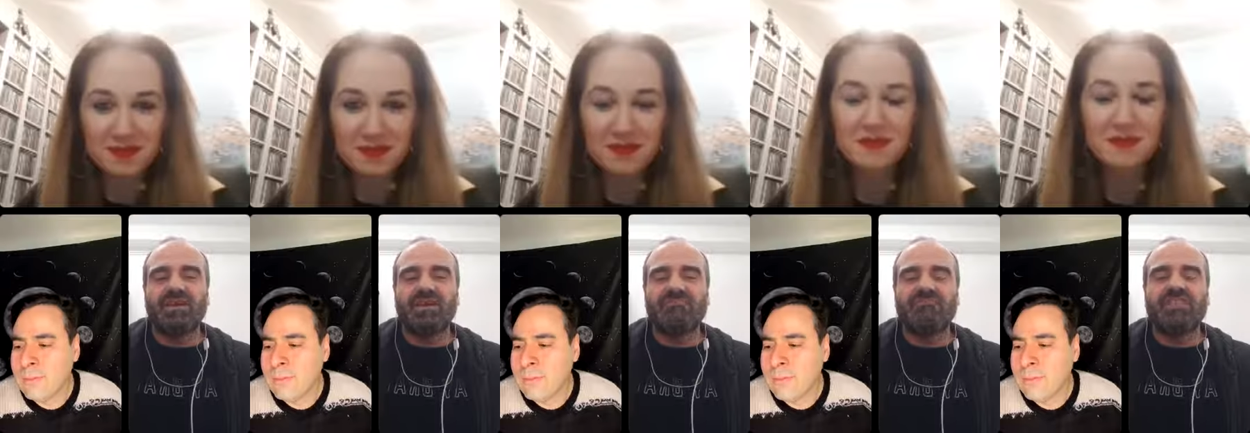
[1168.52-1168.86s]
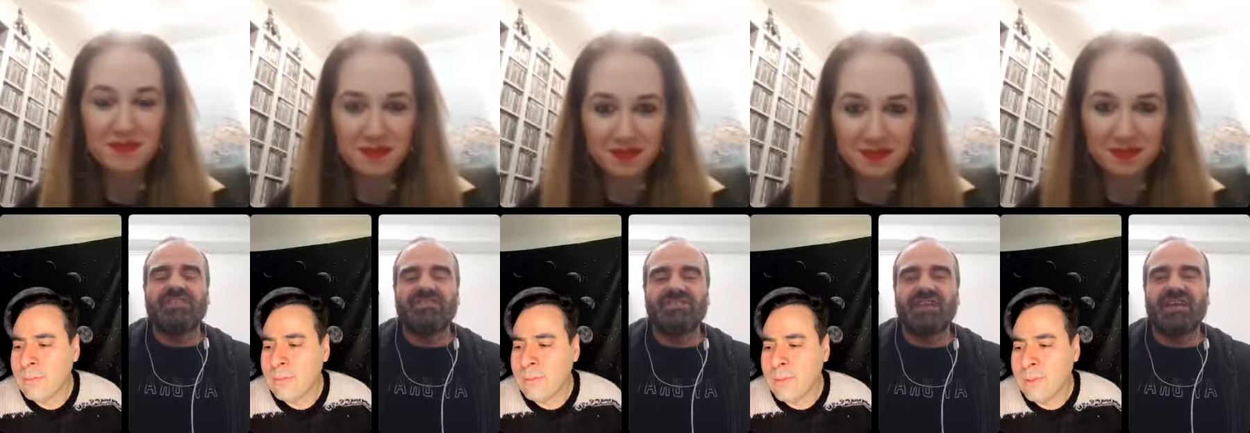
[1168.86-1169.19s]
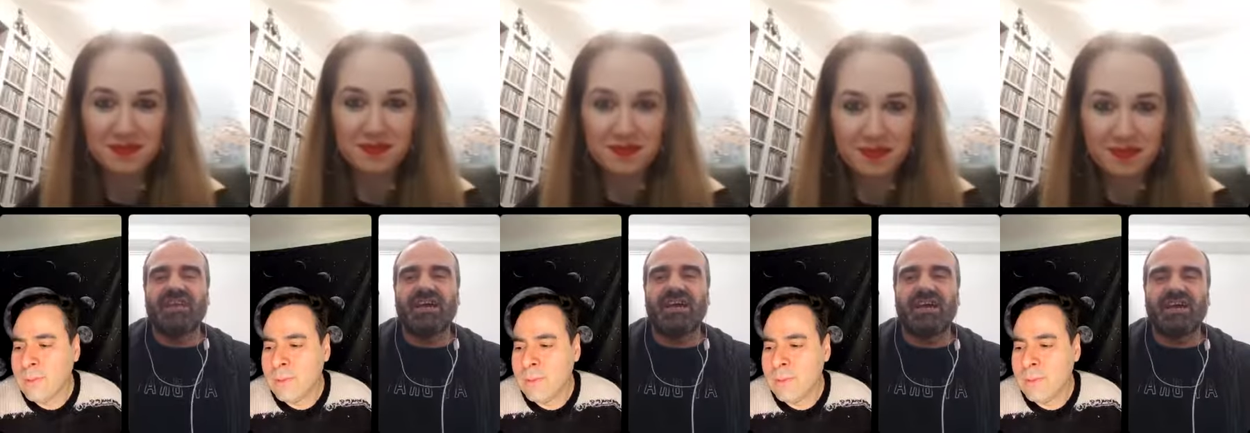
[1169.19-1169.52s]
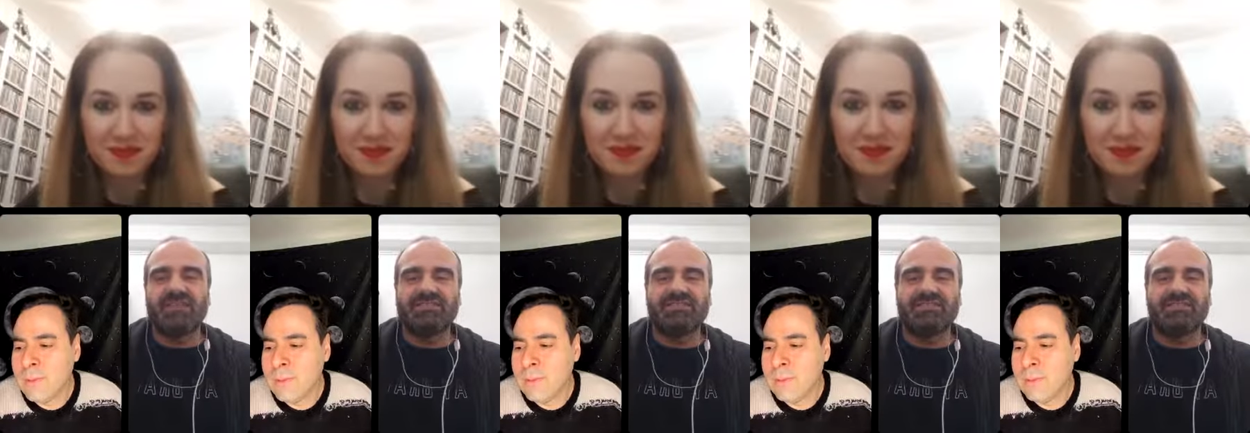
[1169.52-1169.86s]
Speaker 1: uh, mystic
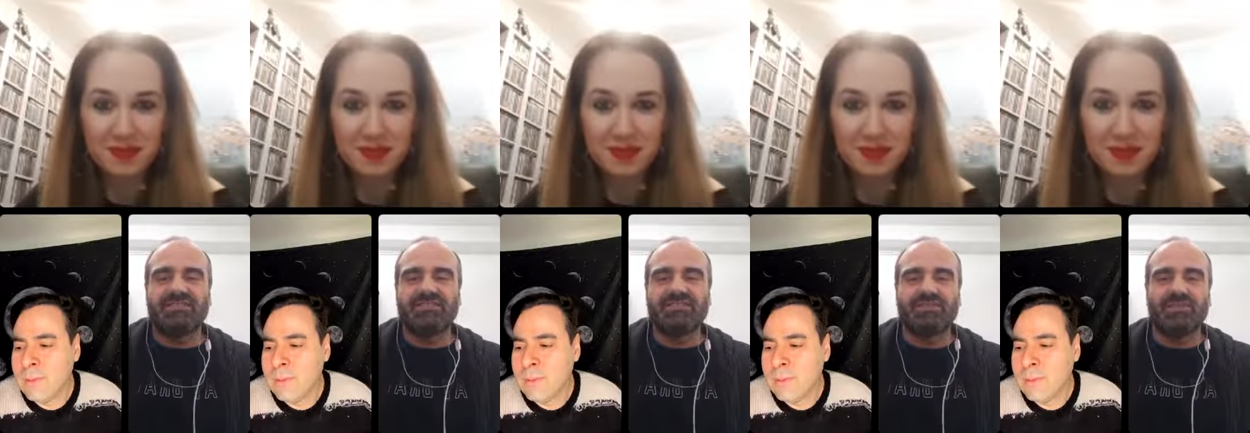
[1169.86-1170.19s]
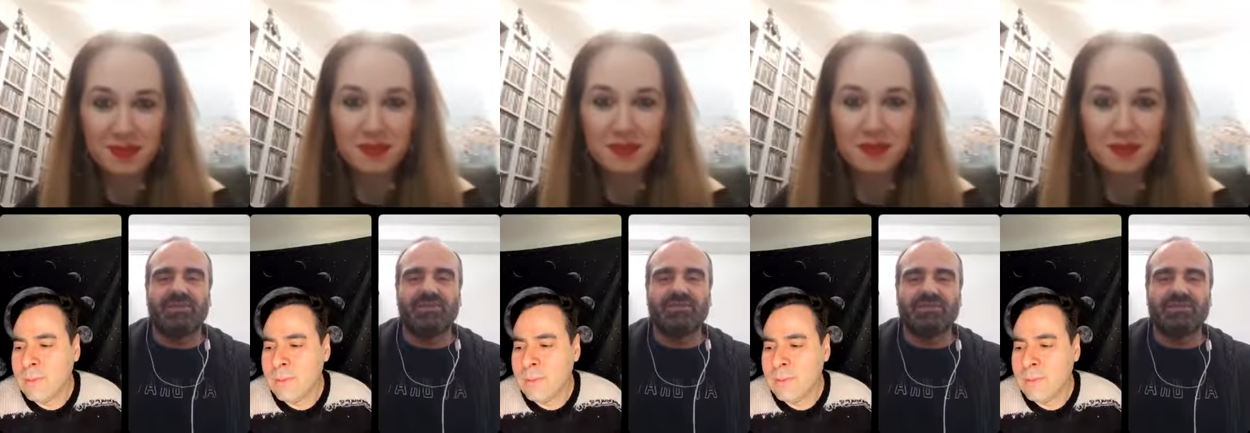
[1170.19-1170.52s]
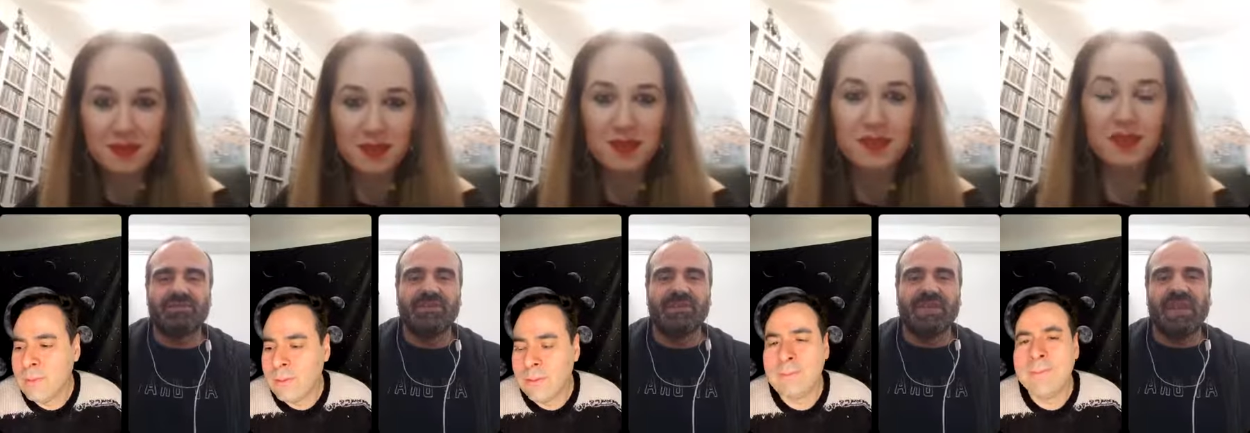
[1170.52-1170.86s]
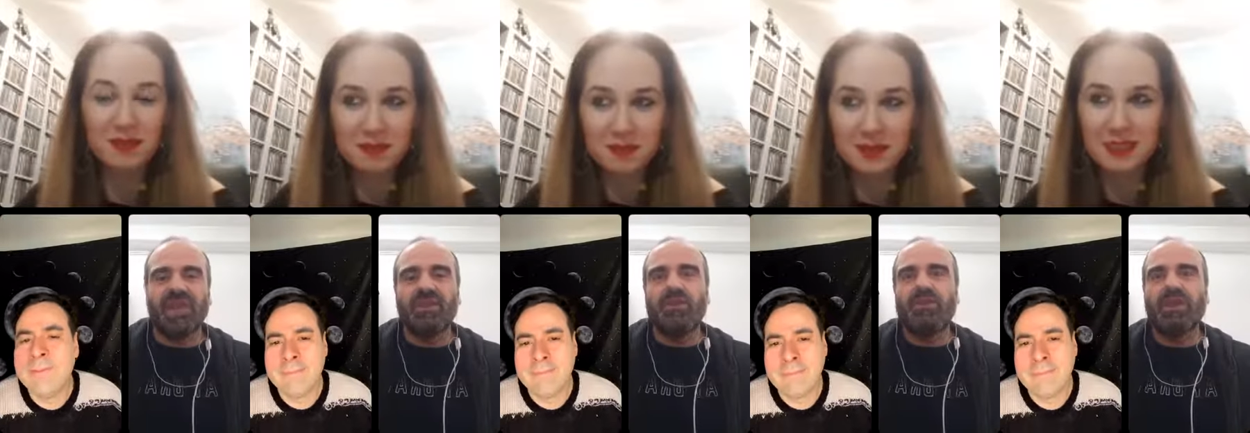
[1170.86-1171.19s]
ice it is called
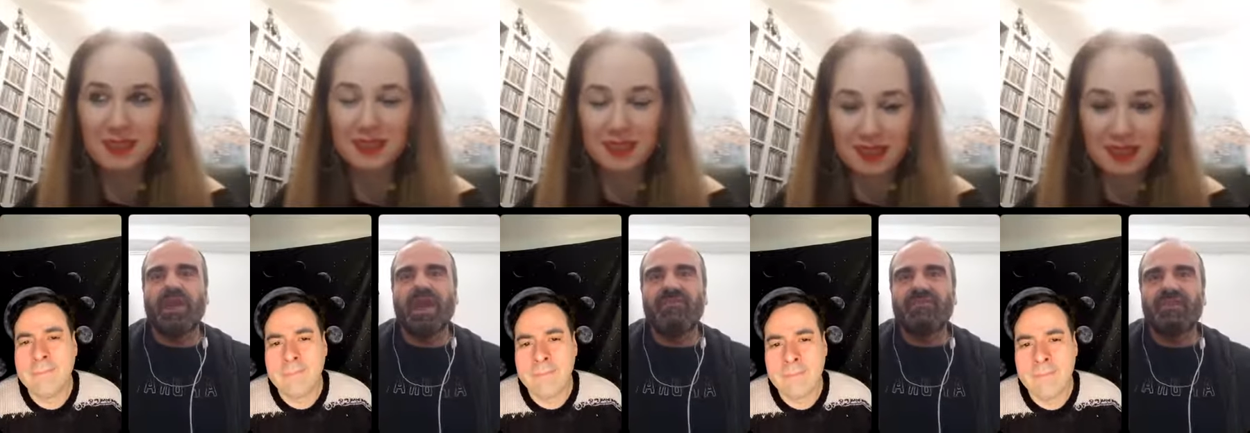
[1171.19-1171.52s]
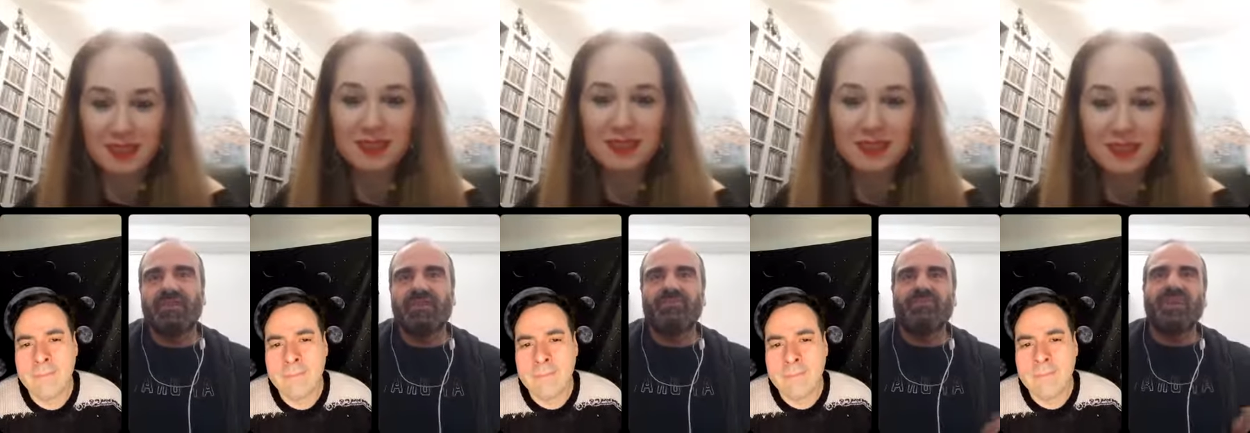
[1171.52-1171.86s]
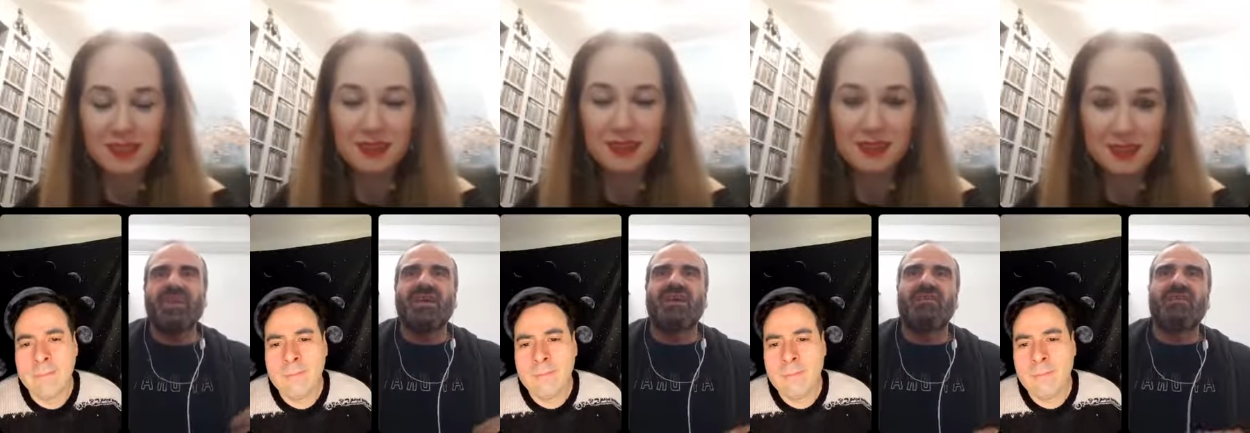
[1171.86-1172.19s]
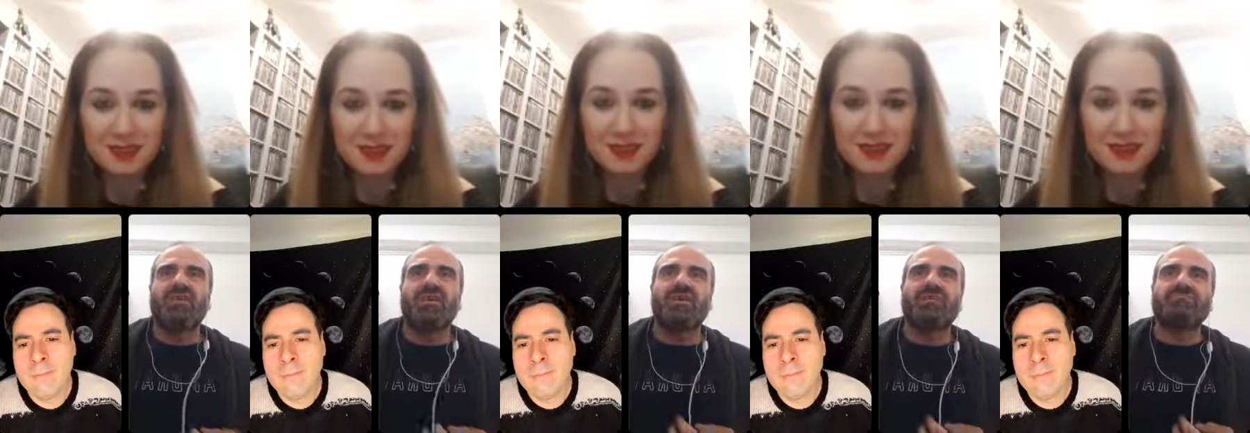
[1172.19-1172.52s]
mm-hmm. and you have the
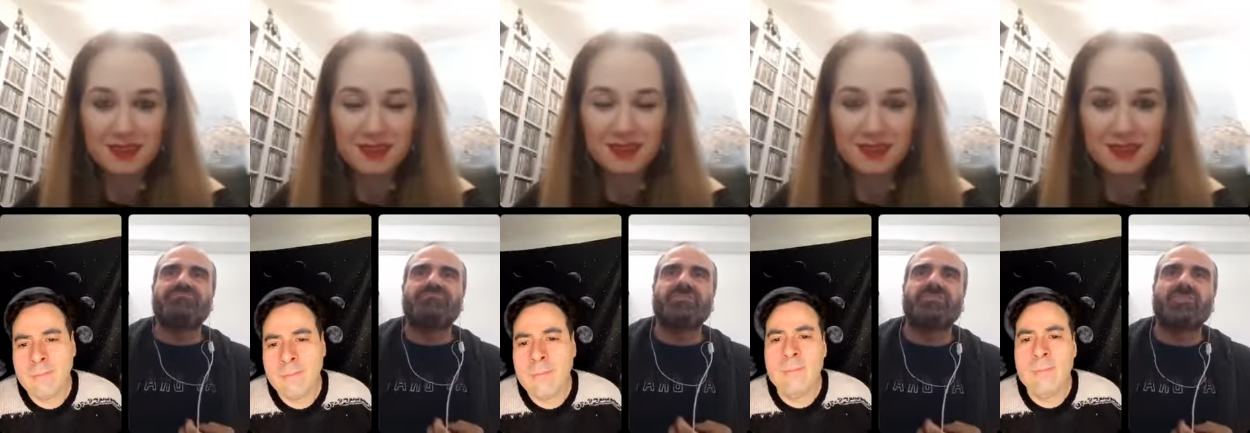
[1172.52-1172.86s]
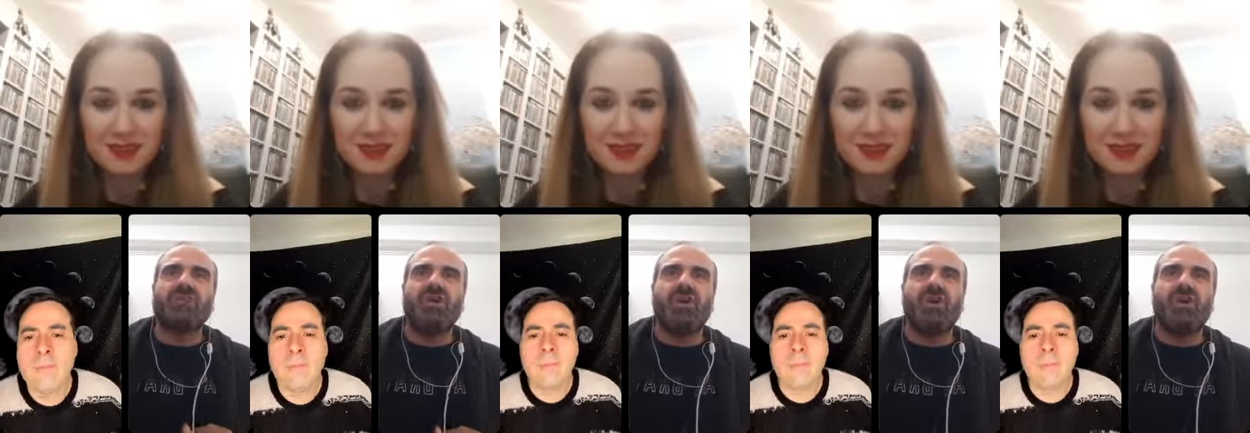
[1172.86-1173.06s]
the the